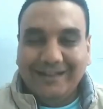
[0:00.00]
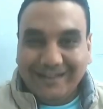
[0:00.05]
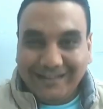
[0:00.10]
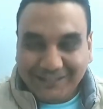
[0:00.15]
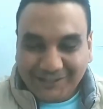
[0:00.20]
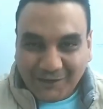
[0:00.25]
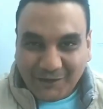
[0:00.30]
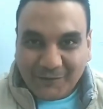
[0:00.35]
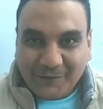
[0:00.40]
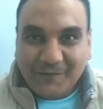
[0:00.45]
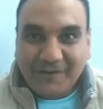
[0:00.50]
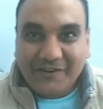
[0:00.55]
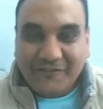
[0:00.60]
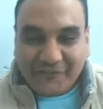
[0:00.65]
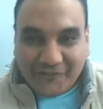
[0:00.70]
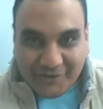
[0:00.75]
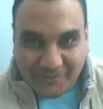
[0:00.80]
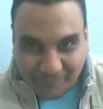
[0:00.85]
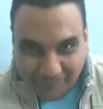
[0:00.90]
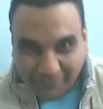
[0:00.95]
Hello
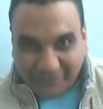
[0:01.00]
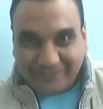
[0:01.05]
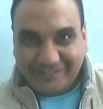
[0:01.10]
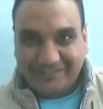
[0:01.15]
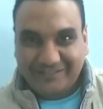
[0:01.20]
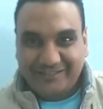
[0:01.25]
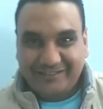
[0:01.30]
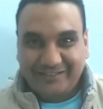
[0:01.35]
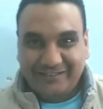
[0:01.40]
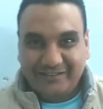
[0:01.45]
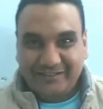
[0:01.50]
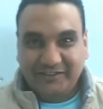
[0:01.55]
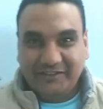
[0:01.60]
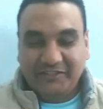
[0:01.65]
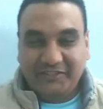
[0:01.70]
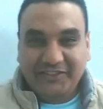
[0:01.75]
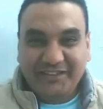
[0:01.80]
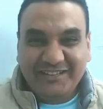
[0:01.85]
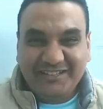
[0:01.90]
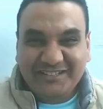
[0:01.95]
everybody,
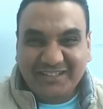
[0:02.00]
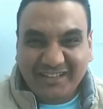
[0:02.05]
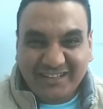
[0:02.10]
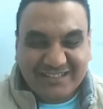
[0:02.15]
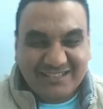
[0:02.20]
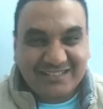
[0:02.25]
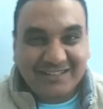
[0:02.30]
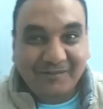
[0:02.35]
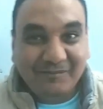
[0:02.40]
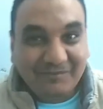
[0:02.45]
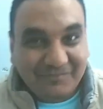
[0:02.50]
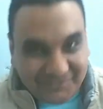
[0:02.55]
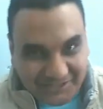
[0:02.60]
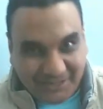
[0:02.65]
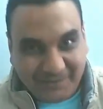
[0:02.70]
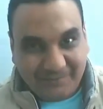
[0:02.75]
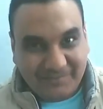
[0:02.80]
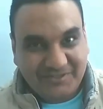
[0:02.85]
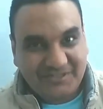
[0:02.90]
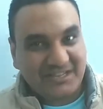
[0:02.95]
these are some
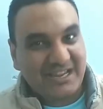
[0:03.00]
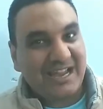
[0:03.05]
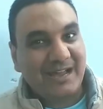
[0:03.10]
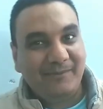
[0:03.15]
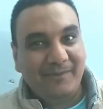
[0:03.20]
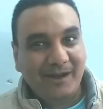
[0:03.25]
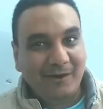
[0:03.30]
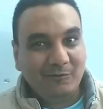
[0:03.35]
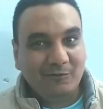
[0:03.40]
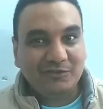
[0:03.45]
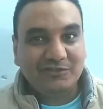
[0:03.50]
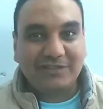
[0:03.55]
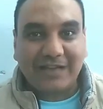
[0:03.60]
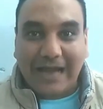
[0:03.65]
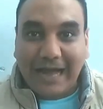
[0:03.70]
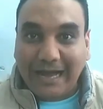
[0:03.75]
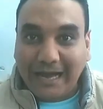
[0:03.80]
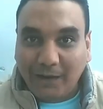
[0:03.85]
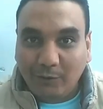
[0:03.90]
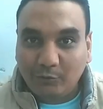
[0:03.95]
tips about
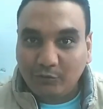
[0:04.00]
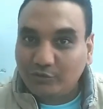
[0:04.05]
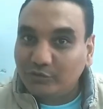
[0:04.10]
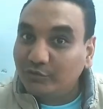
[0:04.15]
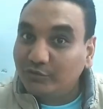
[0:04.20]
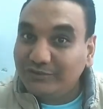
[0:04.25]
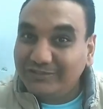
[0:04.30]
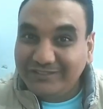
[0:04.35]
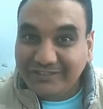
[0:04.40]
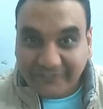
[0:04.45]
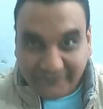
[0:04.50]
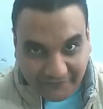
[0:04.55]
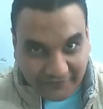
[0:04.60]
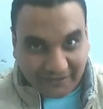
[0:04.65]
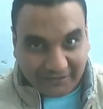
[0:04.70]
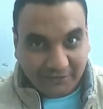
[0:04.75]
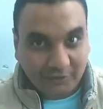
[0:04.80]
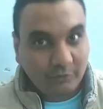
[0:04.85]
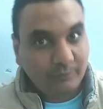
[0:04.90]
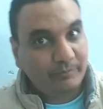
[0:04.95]
how to
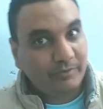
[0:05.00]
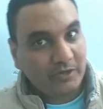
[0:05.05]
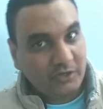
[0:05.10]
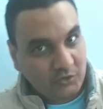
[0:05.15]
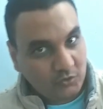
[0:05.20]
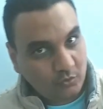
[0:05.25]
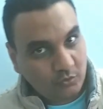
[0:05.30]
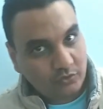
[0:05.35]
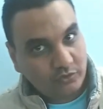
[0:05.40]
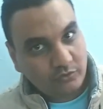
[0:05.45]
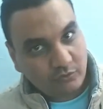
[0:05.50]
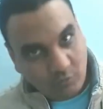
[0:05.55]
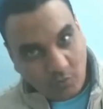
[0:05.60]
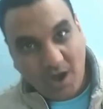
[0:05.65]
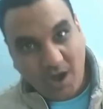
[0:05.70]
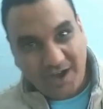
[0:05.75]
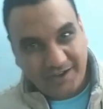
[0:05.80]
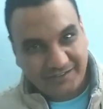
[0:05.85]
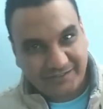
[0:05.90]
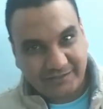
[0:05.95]
develop your
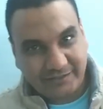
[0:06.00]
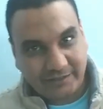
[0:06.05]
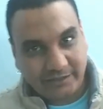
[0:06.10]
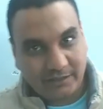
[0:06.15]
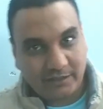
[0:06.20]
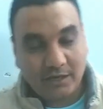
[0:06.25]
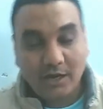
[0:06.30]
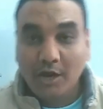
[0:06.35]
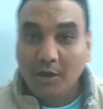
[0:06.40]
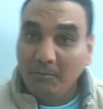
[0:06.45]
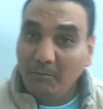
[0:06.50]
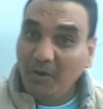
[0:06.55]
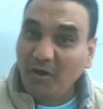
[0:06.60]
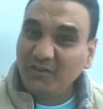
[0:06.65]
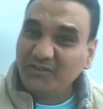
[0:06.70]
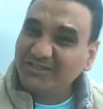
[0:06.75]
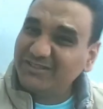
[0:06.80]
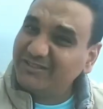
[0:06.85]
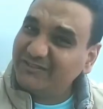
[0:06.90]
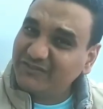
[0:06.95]
writing.
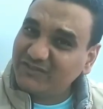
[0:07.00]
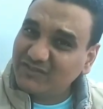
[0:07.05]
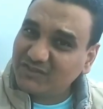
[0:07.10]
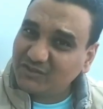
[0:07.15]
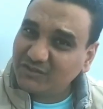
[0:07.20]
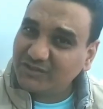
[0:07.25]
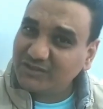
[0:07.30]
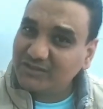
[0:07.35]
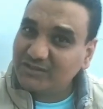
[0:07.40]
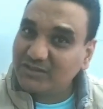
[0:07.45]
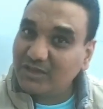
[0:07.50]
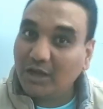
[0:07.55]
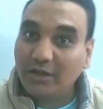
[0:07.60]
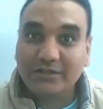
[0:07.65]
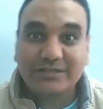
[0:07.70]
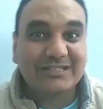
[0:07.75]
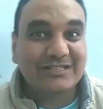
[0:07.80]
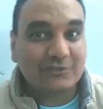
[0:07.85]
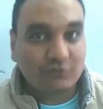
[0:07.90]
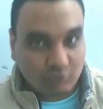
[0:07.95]
Most of students are
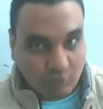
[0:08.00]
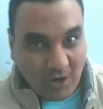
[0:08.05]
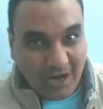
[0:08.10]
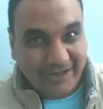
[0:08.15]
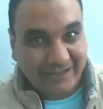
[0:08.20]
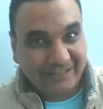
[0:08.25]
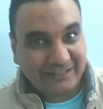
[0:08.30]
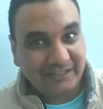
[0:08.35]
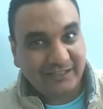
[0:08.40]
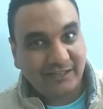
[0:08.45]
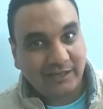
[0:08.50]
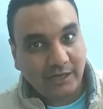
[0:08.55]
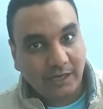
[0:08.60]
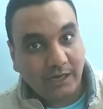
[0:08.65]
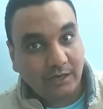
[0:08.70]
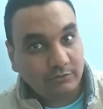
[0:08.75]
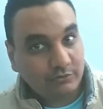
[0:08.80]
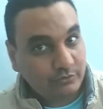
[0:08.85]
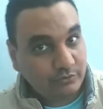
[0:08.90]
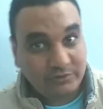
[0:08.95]
struggling
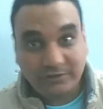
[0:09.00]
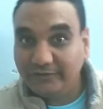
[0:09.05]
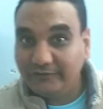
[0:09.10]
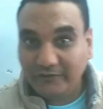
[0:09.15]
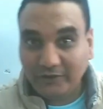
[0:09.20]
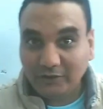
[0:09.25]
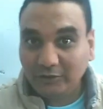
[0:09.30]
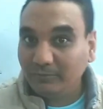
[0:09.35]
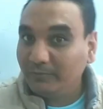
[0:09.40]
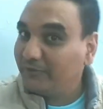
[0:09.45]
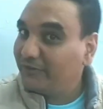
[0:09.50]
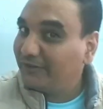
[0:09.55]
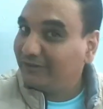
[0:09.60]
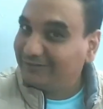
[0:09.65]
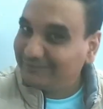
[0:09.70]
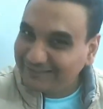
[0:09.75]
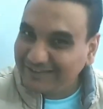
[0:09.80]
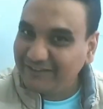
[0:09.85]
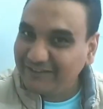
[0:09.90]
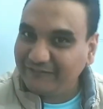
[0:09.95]
how to develop their
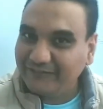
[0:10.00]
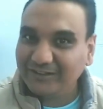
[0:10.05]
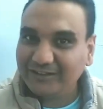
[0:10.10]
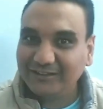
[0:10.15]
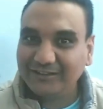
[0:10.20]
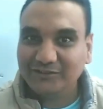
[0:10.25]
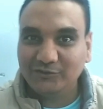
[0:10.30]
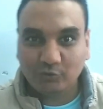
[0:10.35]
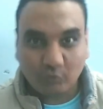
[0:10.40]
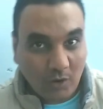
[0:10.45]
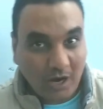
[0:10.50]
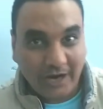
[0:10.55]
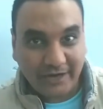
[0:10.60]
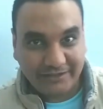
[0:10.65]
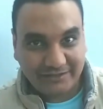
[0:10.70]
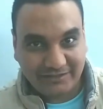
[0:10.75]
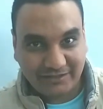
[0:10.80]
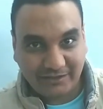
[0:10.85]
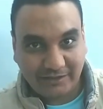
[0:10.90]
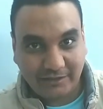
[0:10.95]
level in
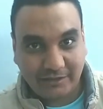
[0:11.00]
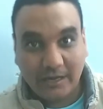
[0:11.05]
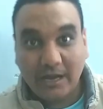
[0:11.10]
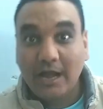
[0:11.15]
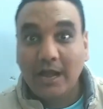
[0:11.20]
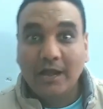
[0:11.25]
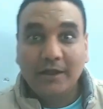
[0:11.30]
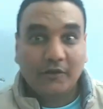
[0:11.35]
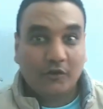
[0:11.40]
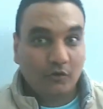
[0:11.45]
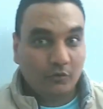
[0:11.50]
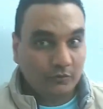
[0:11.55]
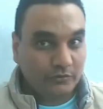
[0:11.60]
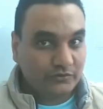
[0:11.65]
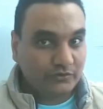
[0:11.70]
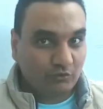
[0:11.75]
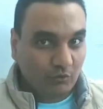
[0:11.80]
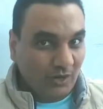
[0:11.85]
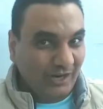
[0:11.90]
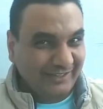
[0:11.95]
writing
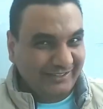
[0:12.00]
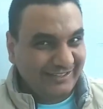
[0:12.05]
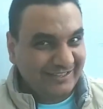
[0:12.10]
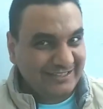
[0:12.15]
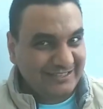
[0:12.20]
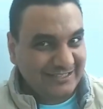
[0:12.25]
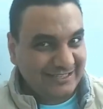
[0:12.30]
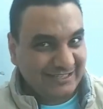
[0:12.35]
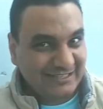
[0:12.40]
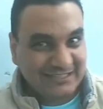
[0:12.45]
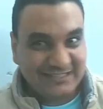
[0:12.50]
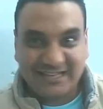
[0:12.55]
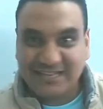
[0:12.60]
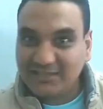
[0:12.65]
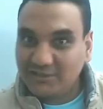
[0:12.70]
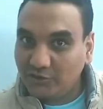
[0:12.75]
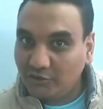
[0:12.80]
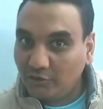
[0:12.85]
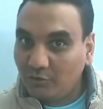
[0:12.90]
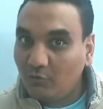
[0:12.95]
because writing skills,
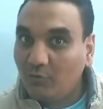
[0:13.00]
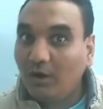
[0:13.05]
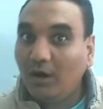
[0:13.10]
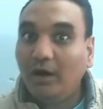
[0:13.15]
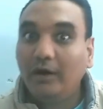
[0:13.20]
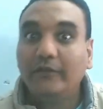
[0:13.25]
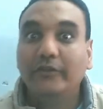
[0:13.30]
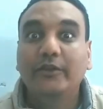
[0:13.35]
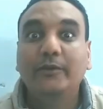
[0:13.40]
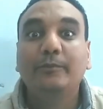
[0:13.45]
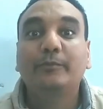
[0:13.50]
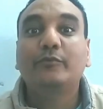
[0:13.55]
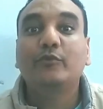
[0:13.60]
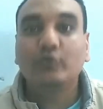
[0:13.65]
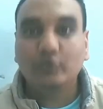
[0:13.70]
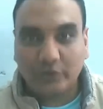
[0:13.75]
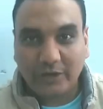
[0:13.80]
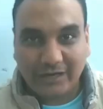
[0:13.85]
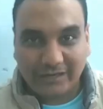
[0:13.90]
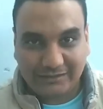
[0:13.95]
as you know, are the
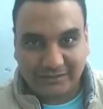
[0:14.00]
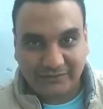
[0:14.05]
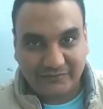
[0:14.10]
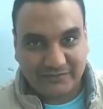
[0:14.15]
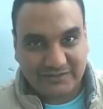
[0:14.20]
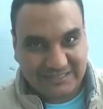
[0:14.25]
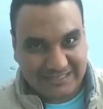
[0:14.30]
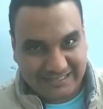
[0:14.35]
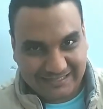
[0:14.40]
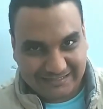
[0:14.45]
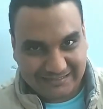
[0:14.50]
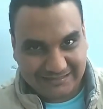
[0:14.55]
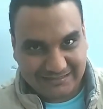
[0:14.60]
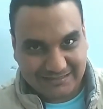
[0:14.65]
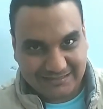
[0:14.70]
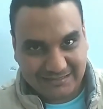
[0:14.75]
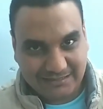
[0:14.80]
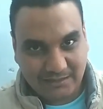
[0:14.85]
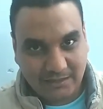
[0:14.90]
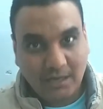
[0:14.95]
productive
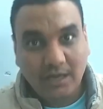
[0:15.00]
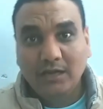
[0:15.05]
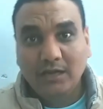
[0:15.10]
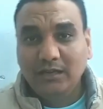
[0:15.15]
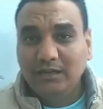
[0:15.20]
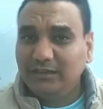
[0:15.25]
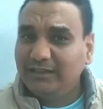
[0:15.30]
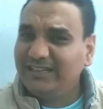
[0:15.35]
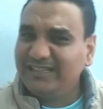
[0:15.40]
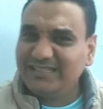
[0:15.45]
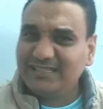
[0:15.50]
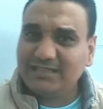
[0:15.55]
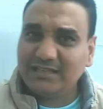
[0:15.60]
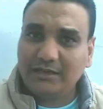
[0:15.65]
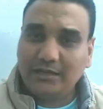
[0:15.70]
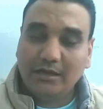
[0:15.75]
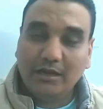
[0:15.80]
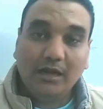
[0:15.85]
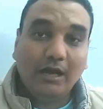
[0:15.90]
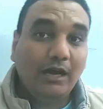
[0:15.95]
skills. Let's
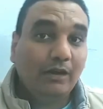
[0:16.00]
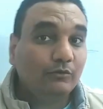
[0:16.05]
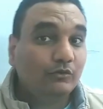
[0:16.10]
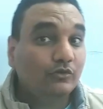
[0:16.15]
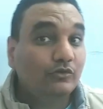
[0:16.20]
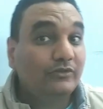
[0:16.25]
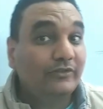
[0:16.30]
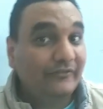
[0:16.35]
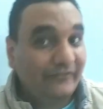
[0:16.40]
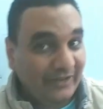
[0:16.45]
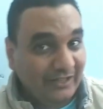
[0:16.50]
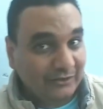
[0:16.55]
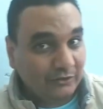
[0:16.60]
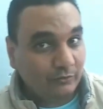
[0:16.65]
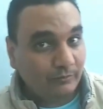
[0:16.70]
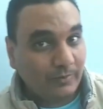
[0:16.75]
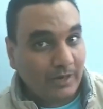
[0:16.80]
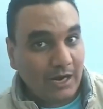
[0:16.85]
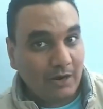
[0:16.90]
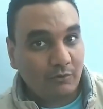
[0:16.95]
see how to
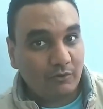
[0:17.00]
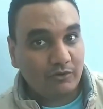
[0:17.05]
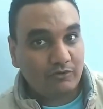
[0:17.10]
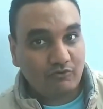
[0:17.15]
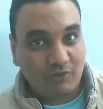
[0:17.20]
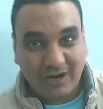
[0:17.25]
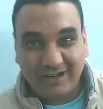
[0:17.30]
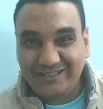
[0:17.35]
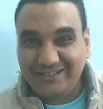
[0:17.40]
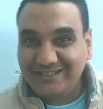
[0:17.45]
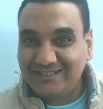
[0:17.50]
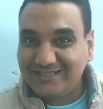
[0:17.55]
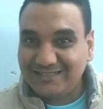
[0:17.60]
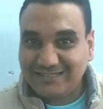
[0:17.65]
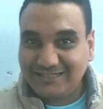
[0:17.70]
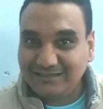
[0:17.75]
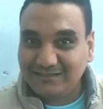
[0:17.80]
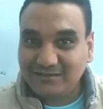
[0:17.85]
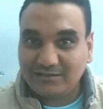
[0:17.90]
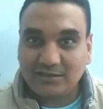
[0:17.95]
develop our writing
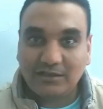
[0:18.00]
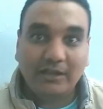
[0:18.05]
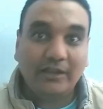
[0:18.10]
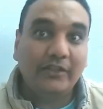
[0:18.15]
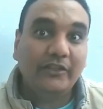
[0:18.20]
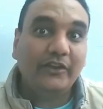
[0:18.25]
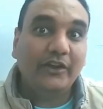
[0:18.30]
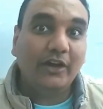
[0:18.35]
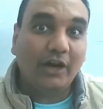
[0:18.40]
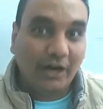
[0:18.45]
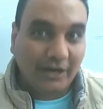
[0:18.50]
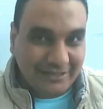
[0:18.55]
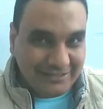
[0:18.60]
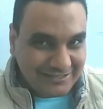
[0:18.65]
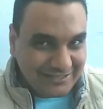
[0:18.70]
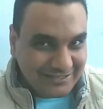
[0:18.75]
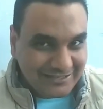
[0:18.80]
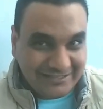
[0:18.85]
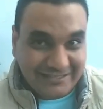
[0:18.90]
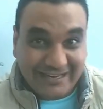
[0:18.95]
skills in the
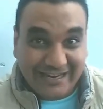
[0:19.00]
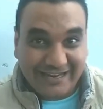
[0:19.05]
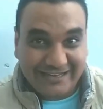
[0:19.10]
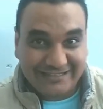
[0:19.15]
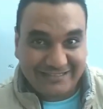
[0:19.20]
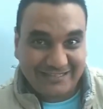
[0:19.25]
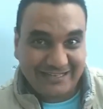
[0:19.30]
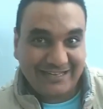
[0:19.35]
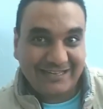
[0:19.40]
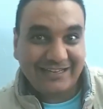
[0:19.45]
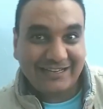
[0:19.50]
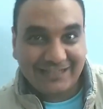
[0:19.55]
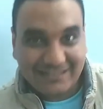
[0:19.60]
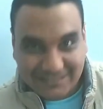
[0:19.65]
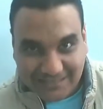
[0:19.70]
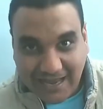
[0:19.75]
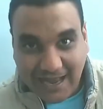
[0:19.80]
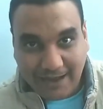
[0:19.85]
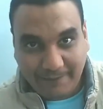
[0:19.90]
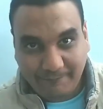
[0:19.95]
IGCSE
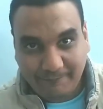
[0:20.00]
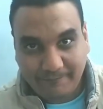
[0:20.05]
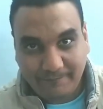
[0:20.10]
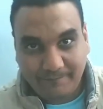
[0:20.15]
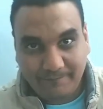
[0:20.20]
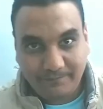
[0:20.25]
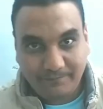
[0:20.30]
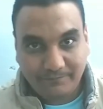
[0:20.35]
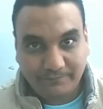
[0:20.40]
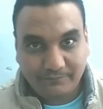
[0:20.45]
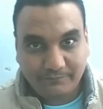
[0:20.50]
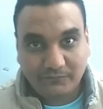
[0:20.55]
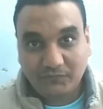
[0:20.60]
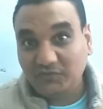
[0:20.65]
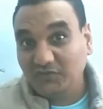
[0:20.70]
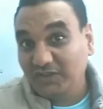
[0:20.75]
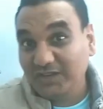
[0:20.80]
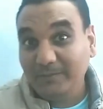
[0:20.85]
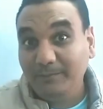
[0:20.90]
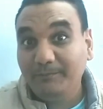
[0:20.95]
exam.
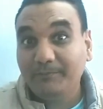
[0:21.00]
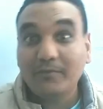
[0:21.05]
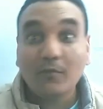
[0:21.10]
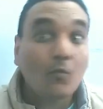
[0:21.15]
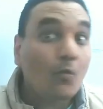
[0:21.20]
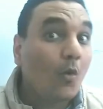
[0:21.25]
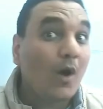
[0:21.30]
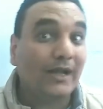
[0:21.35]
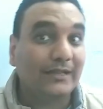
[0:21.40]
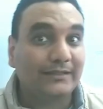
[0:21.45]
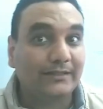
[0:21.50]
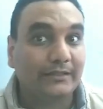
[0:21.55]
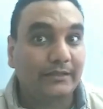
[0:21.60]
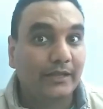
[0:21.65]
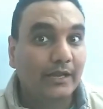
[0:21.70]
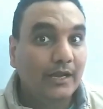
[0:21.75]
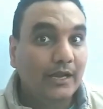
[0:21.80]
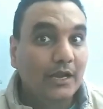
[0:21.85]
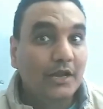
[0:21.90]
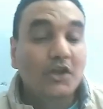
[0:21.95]
Tip 1.
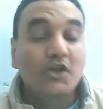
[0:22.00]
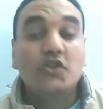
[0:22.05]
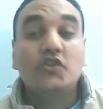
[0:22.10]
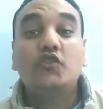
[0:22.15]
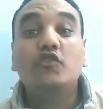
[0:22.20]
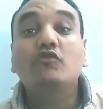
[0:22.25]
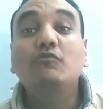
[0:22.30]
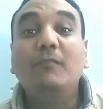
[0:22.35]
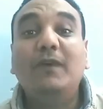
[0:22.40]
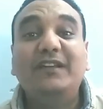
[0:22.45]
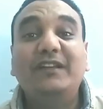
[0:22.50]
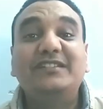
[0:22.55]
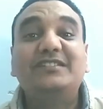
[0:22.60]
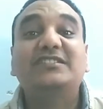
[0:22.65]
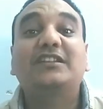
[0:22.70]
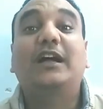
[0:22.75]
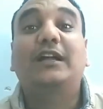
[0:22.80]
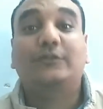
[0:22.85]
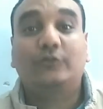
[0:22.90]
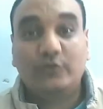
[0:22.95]
You must
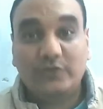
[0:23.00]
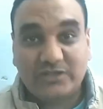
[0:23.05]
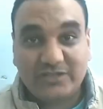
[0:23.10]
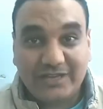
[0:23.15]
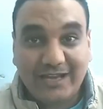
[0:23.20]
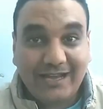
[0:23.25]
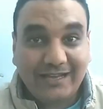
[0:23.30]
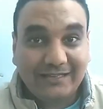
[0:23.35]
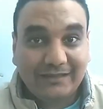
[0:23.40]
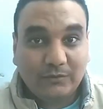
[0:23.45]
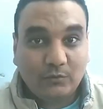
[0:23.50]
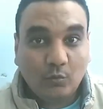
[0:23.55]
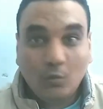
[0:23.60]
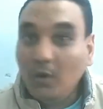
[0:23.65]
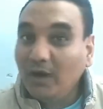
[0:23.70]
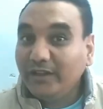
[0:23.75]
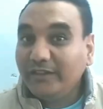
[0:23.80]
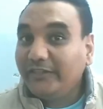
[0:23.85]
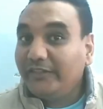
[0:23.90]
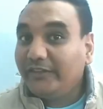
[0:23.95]
understand
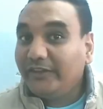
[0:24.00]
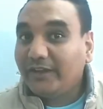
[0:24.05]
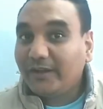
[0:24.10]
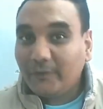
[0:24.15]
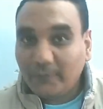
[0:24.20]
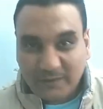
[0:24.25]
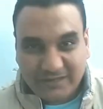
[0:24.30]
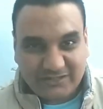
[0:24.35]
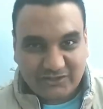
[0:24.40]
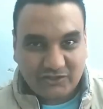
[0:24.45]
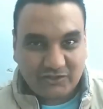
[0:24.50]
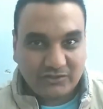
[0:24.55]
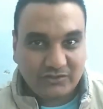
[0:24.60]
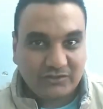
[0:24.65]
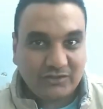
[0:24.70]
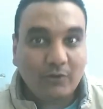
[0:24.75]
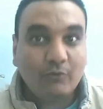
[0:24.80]
what the question